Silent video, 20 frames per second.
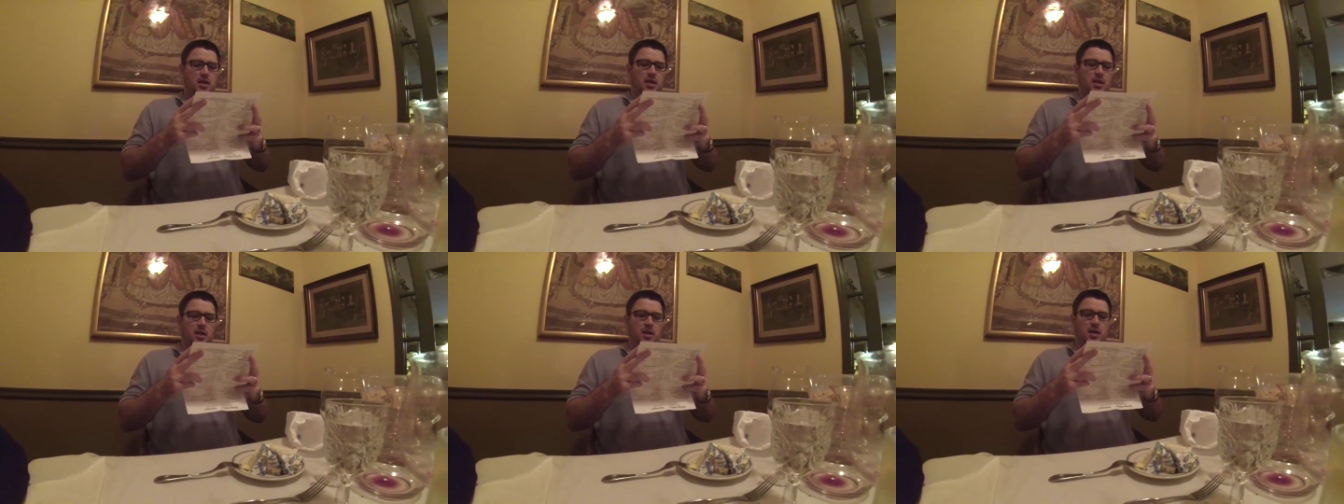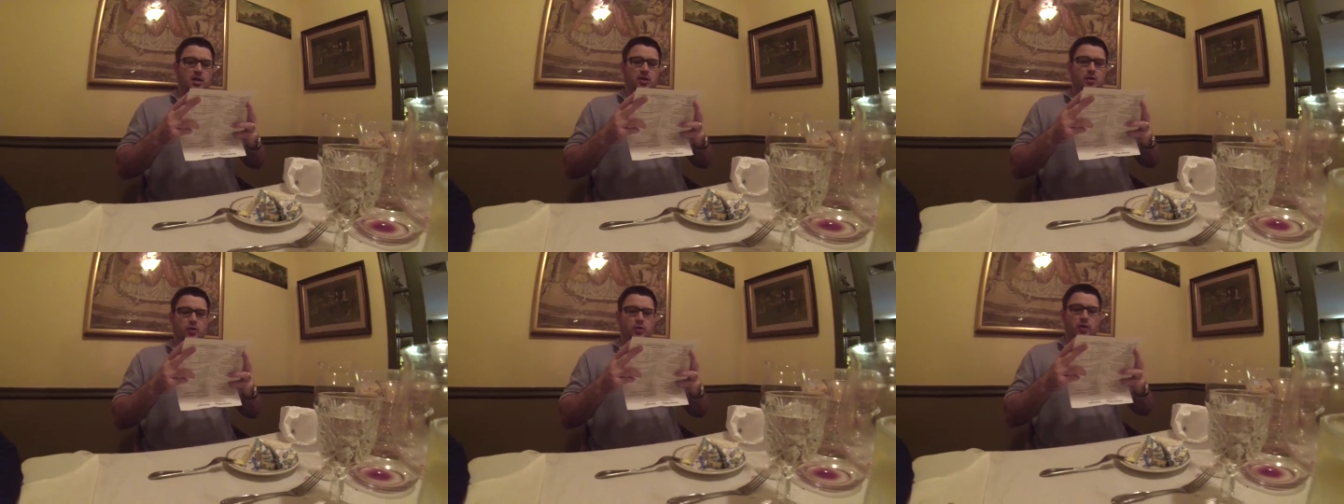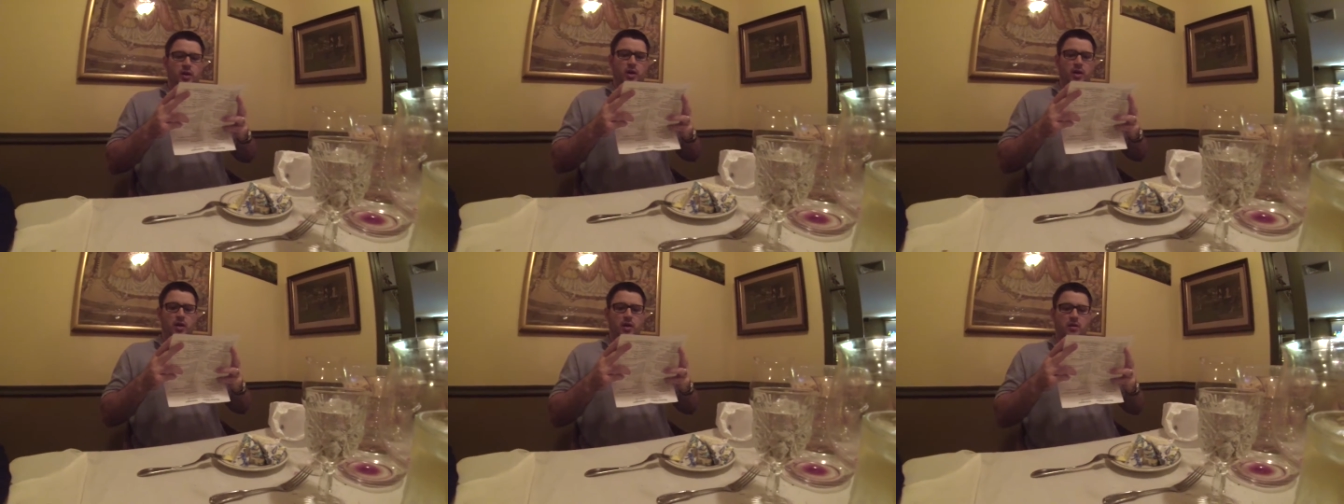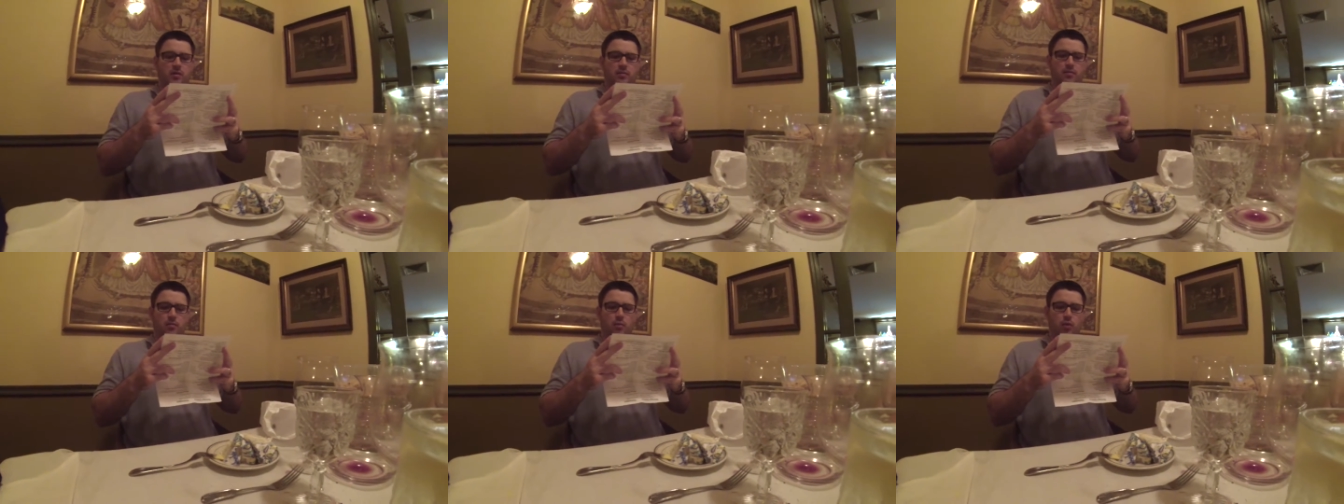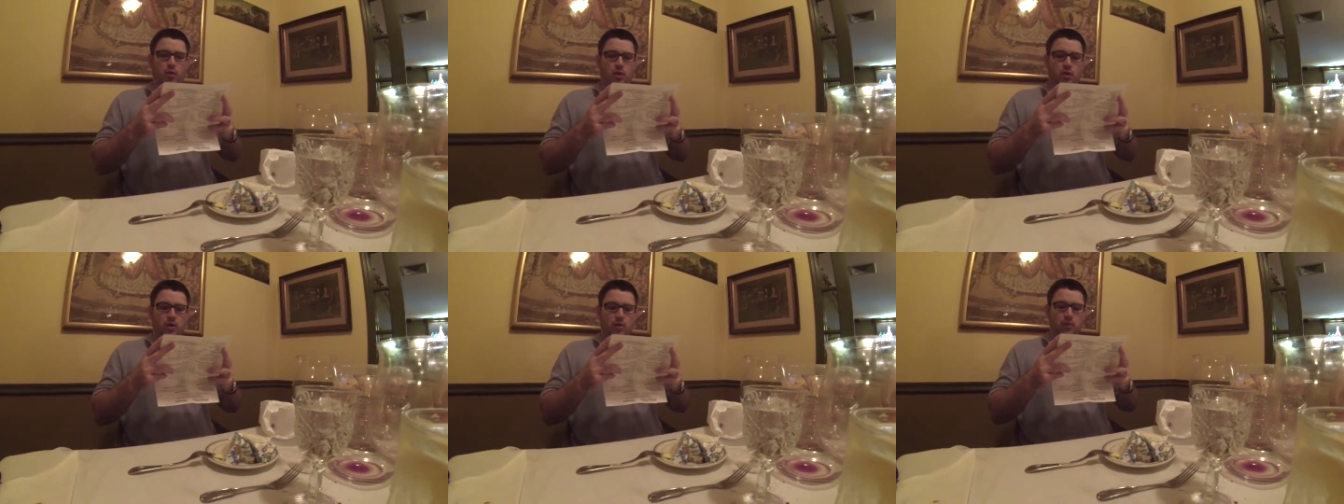ingredient
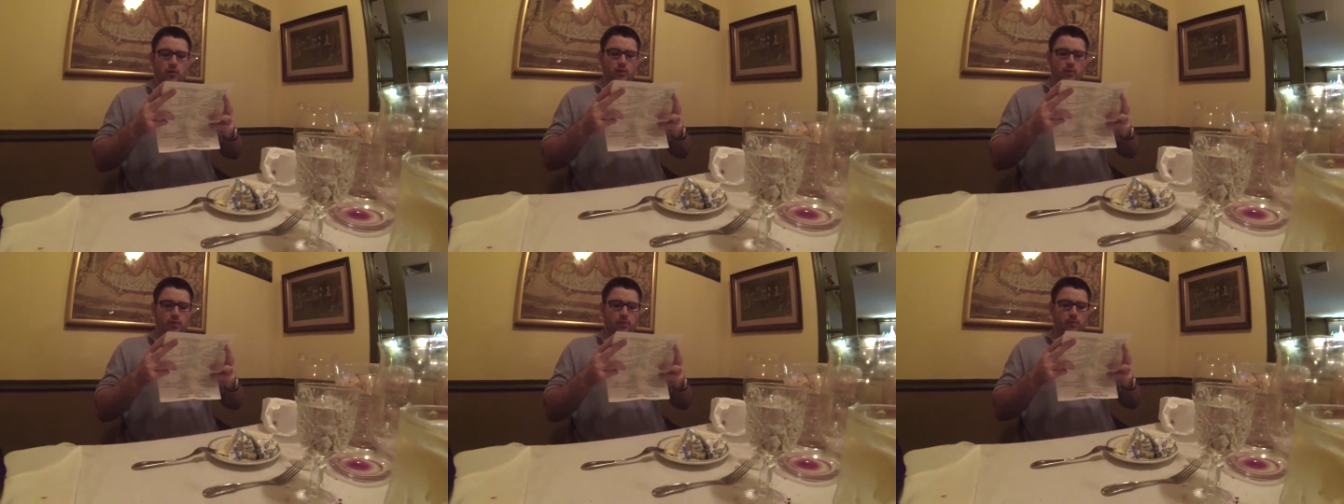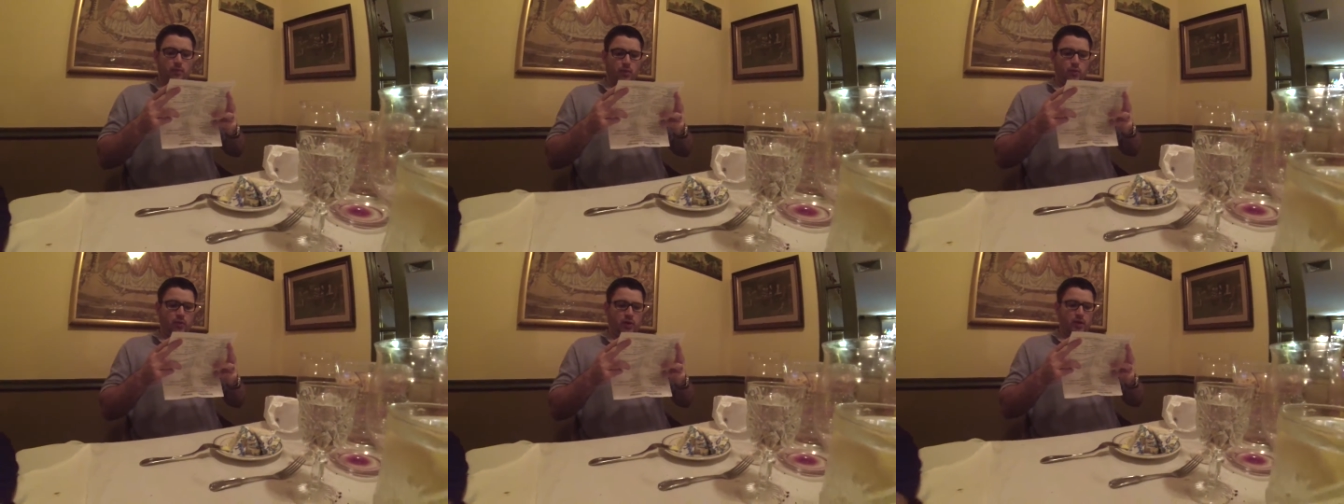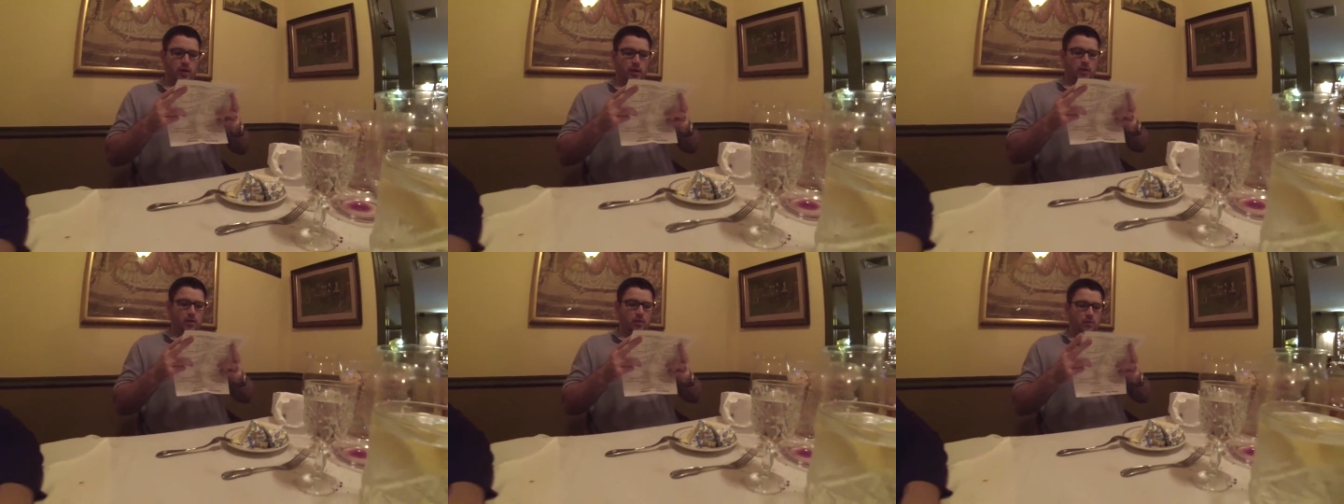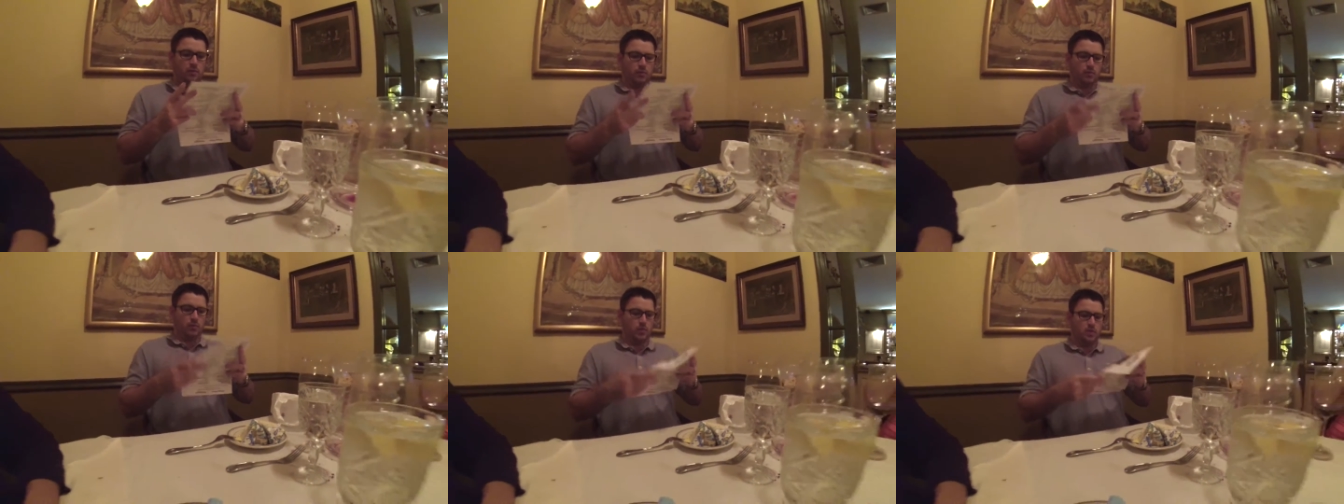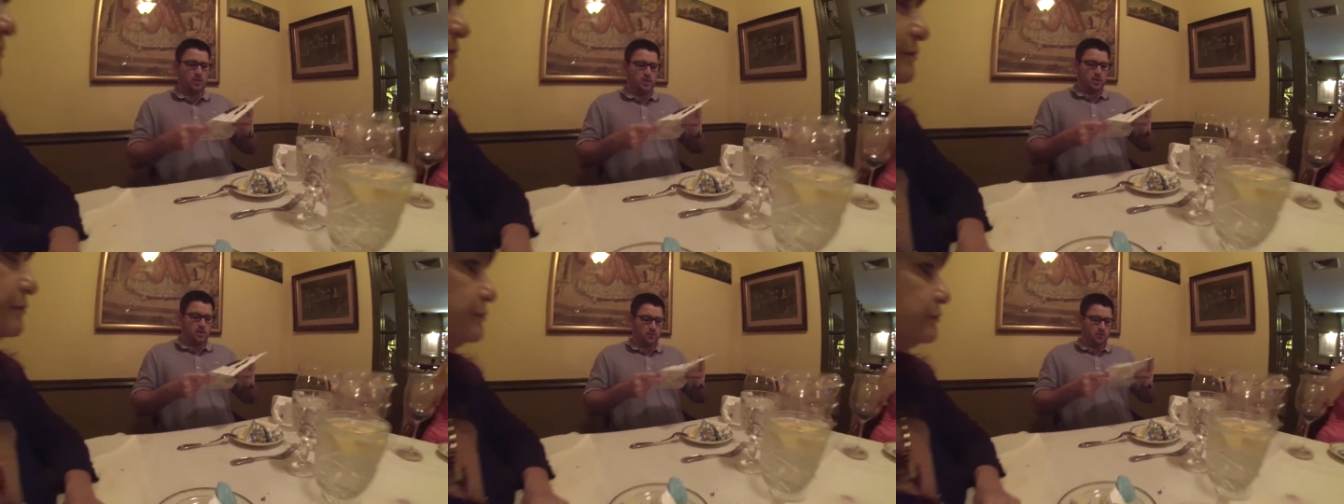more, Moringa. What
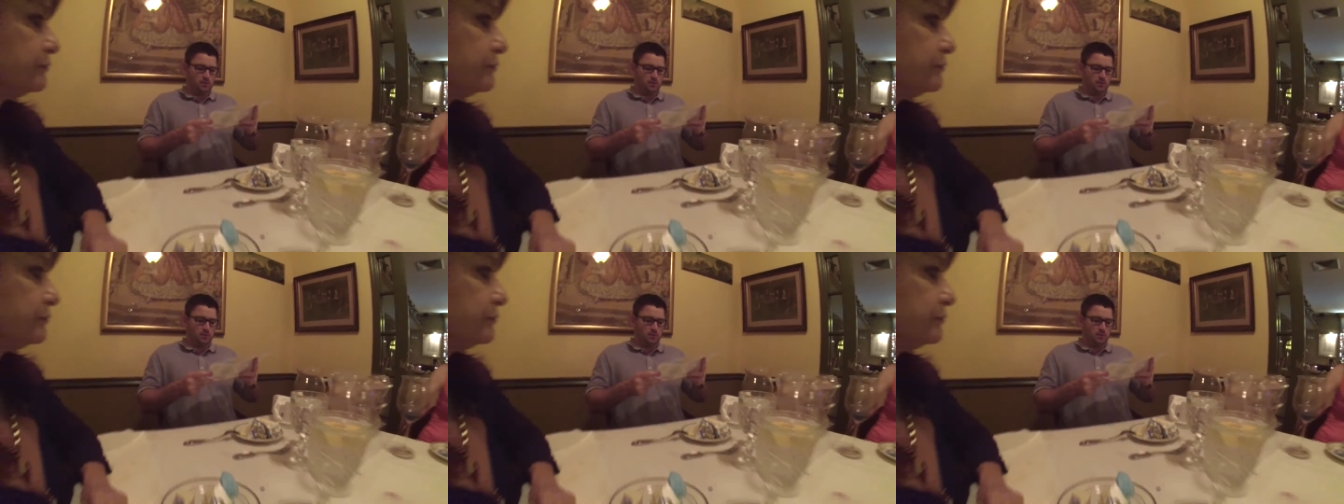yeah, is it?